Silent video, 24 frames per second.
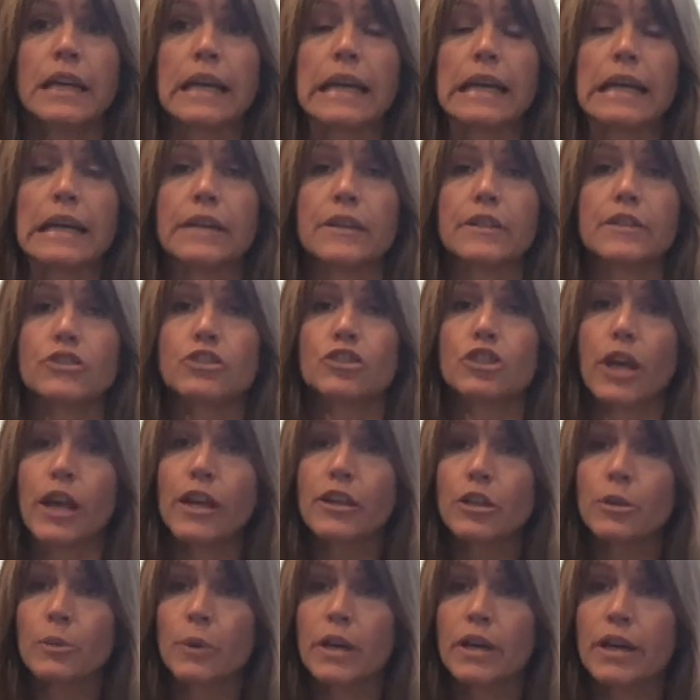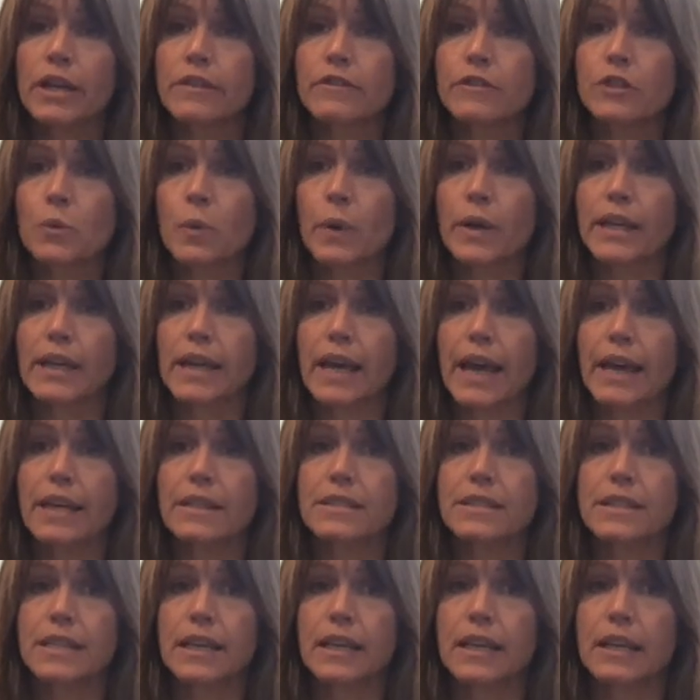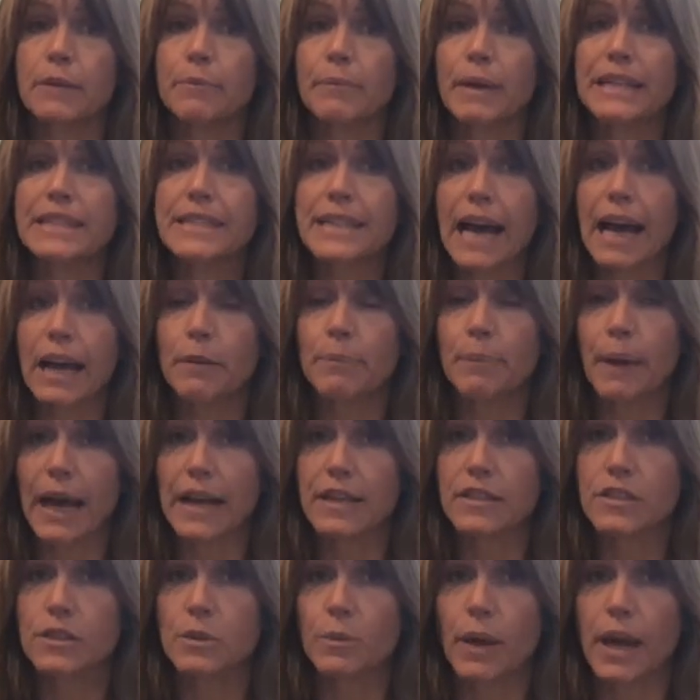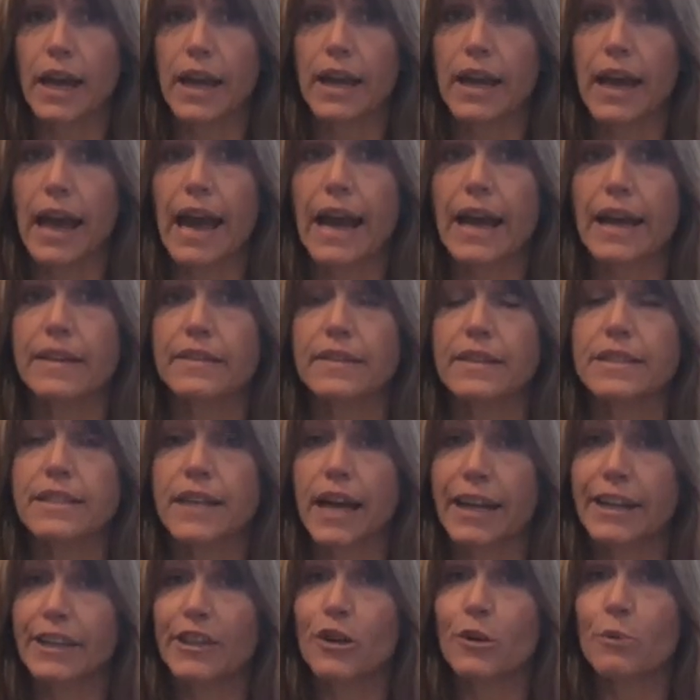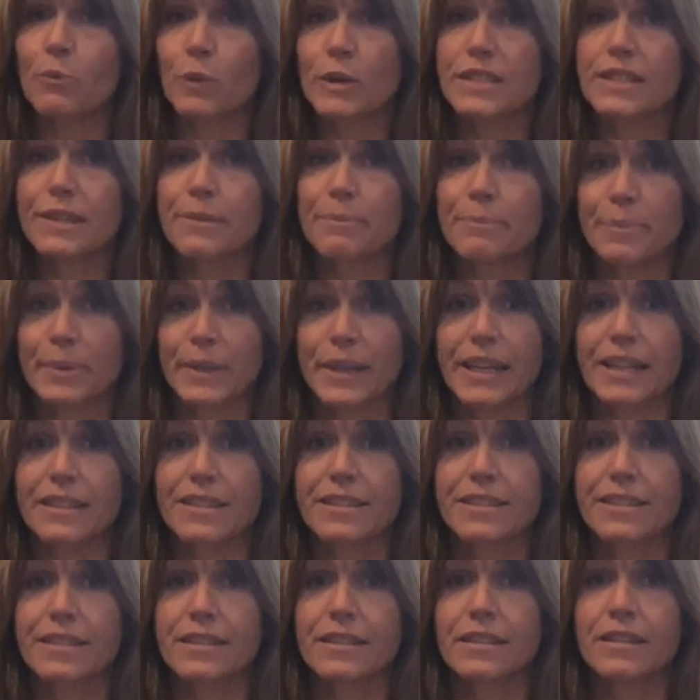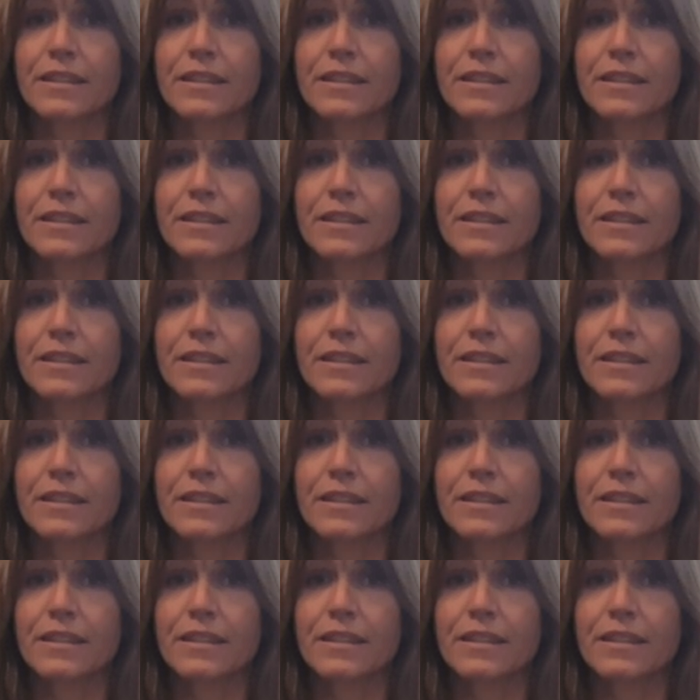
In January of 2018, my dad passed away and the tiny home was complete.